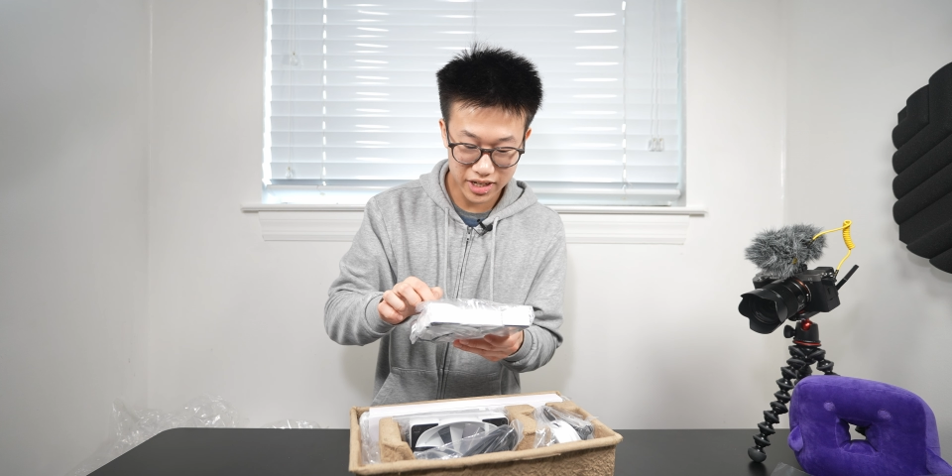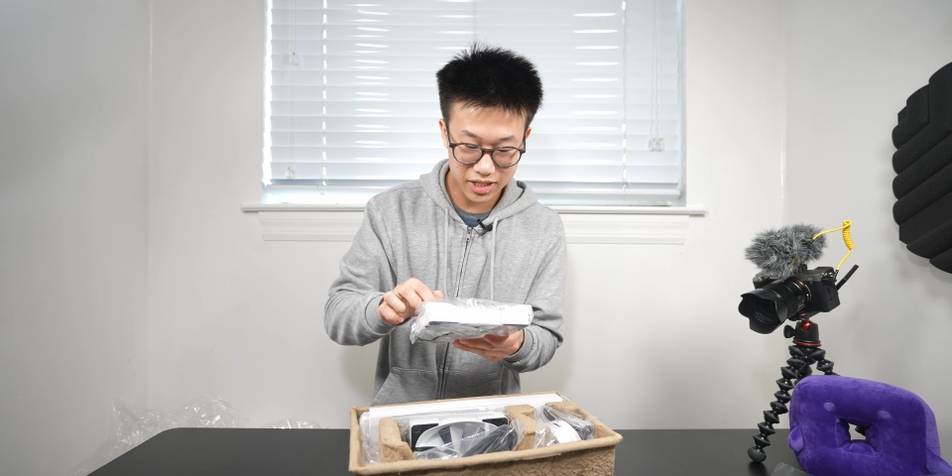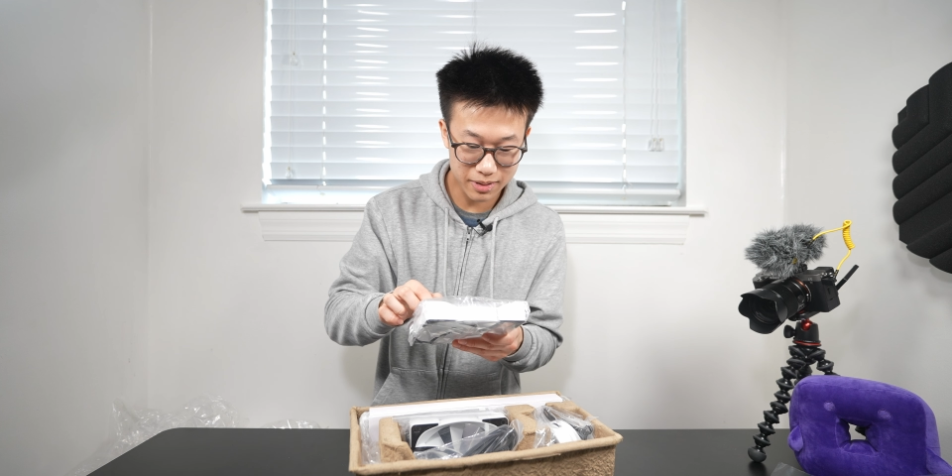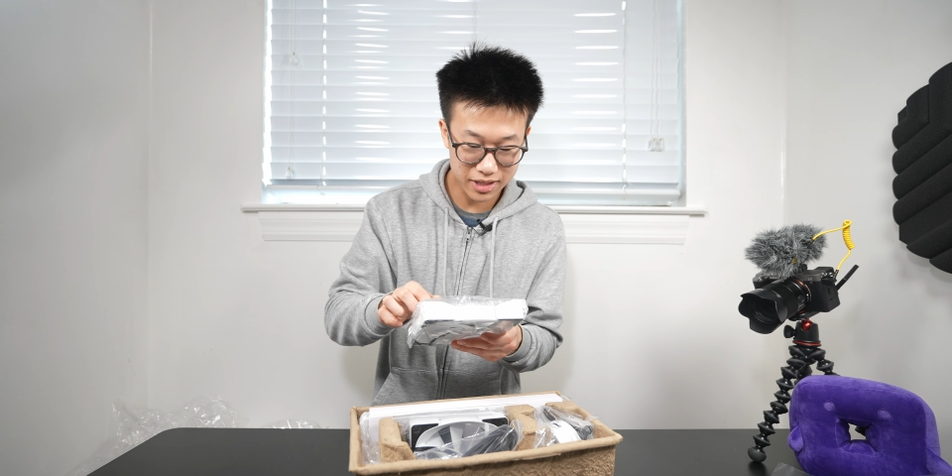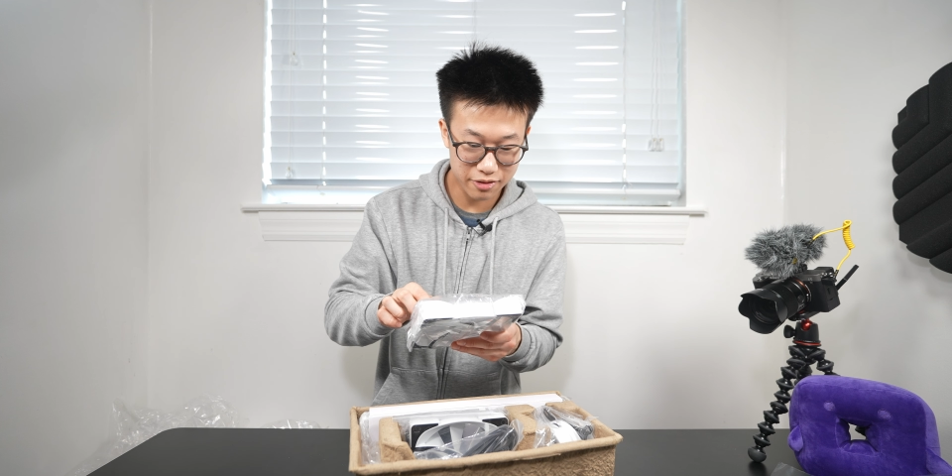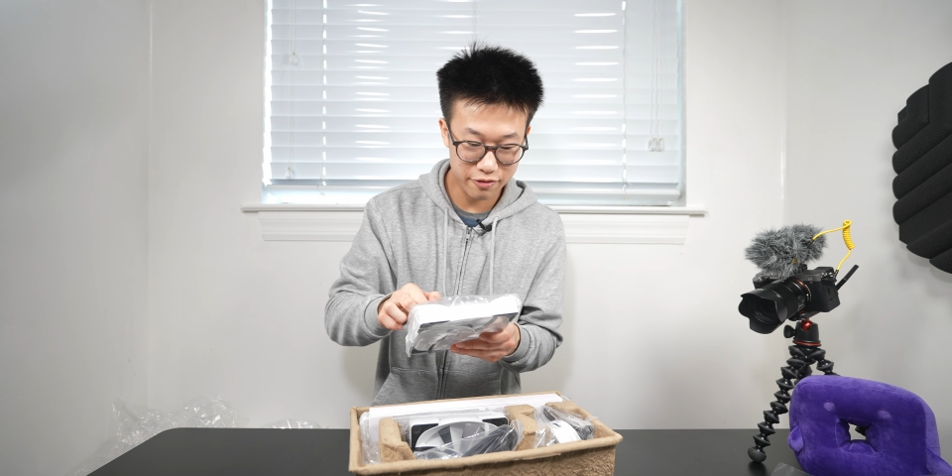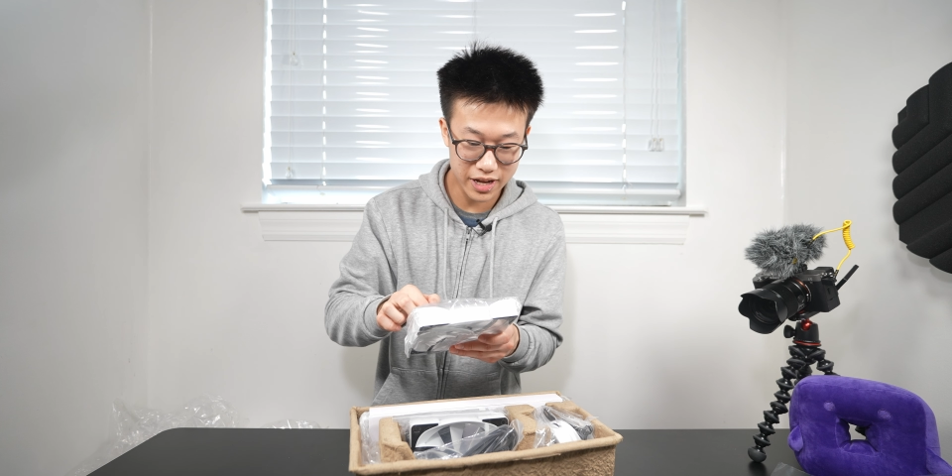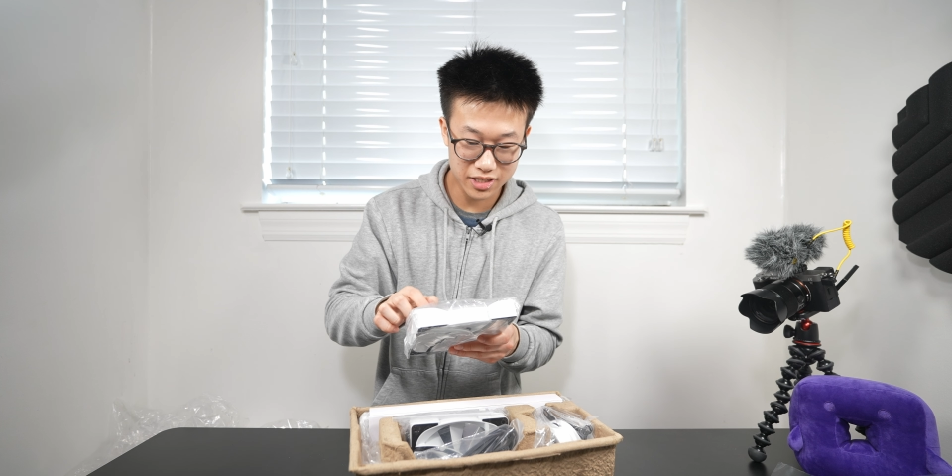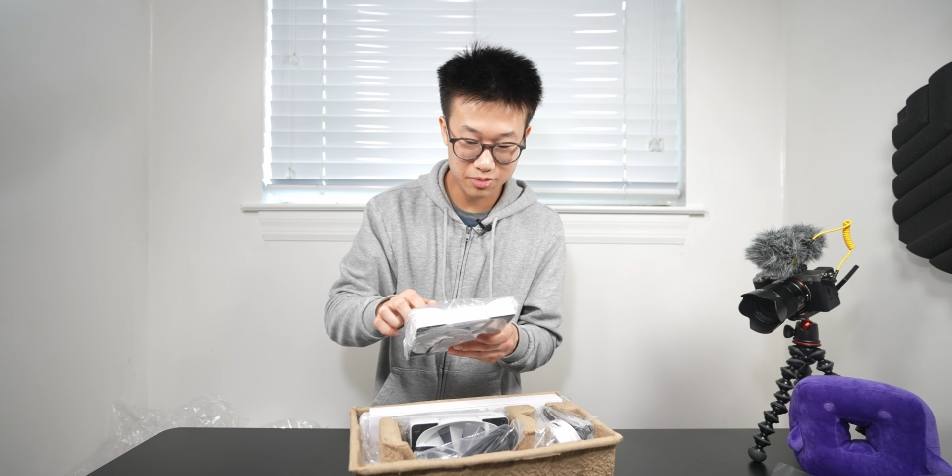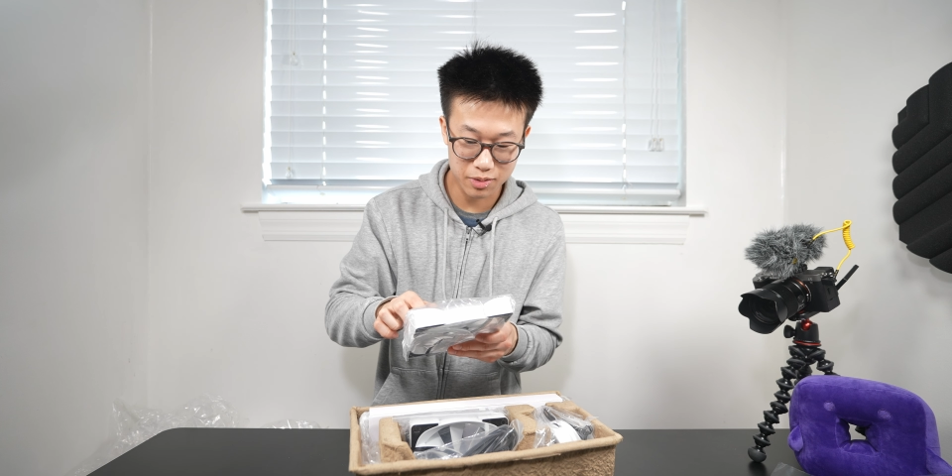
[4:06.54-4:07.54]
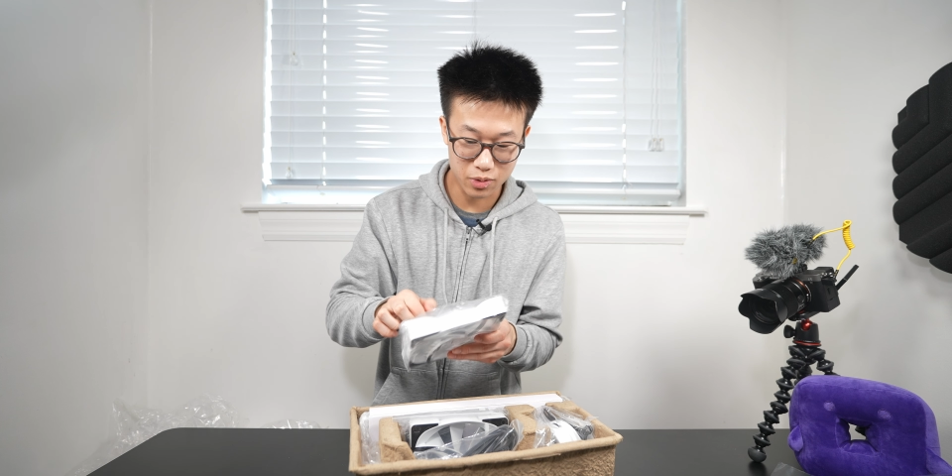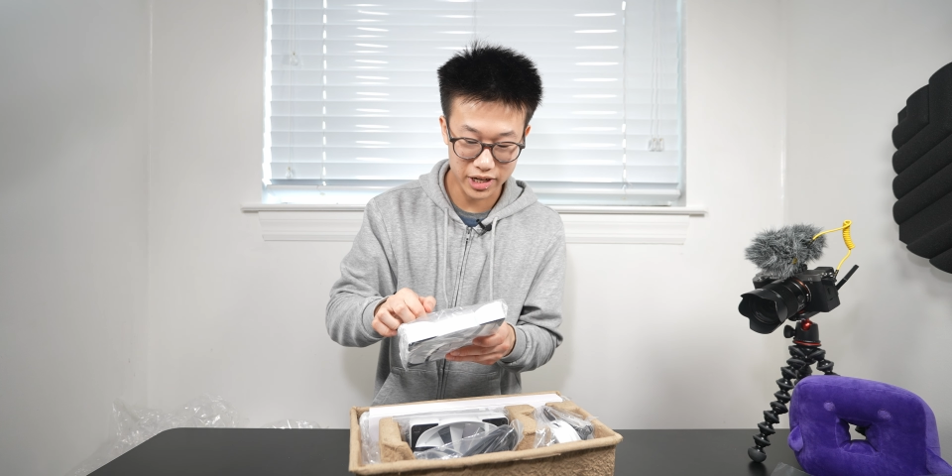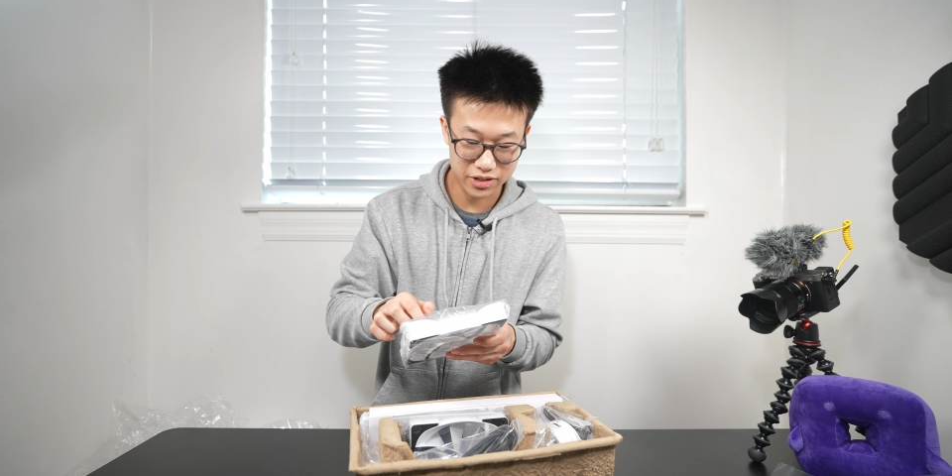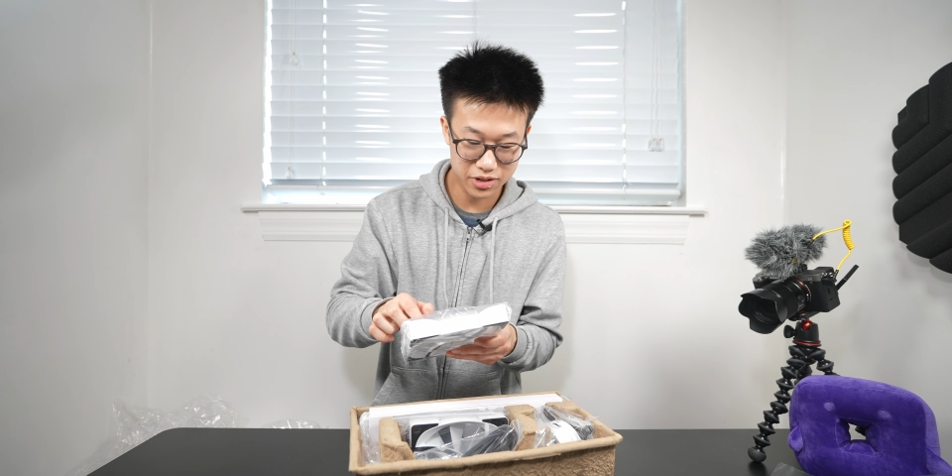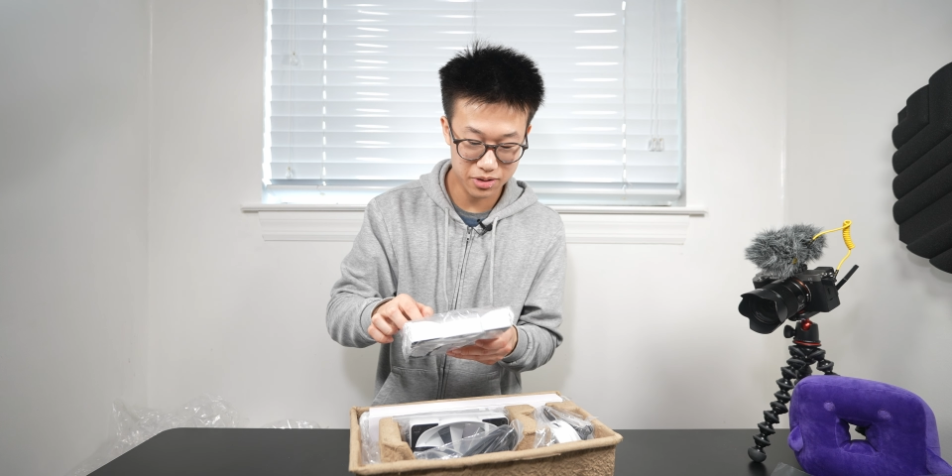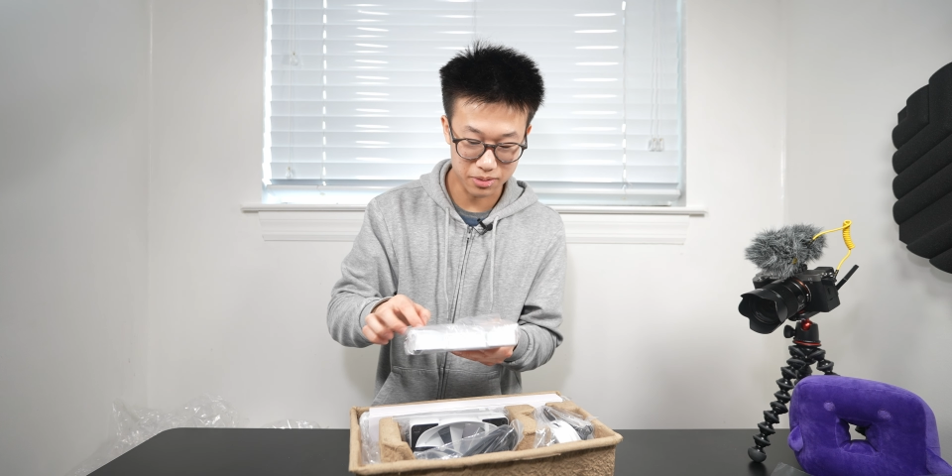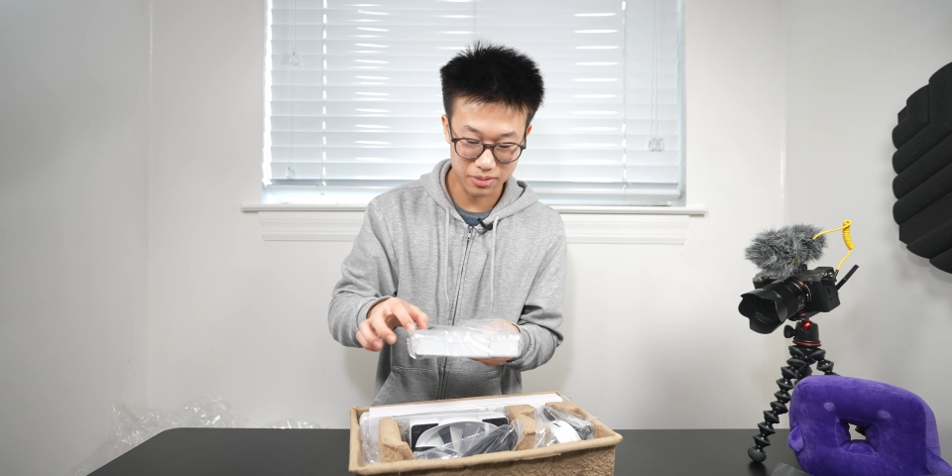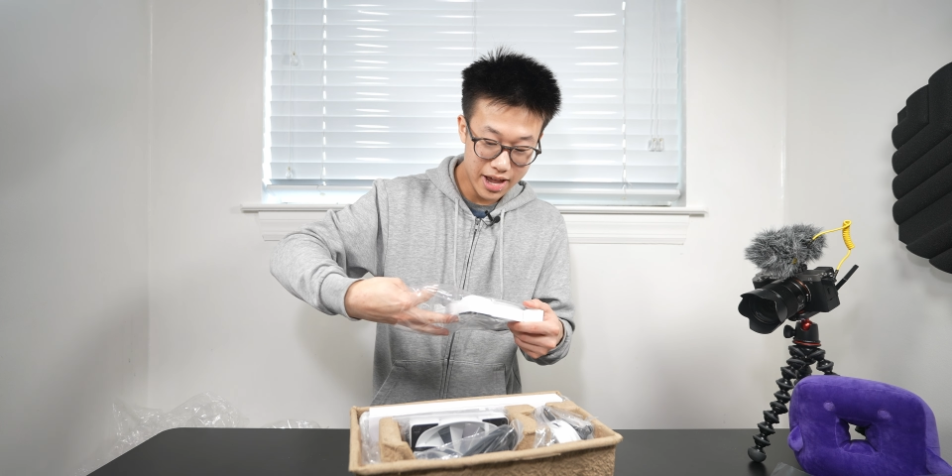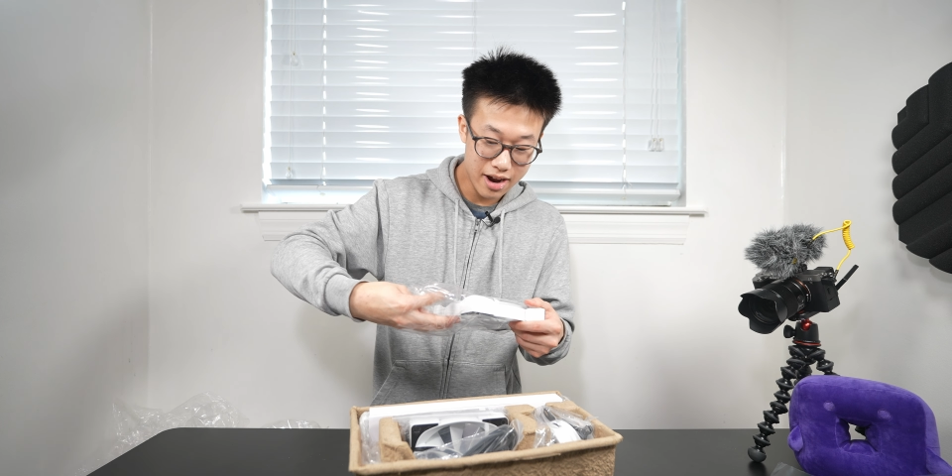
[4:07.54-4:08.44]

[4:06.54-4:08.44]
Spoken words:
expect the fans to be white too.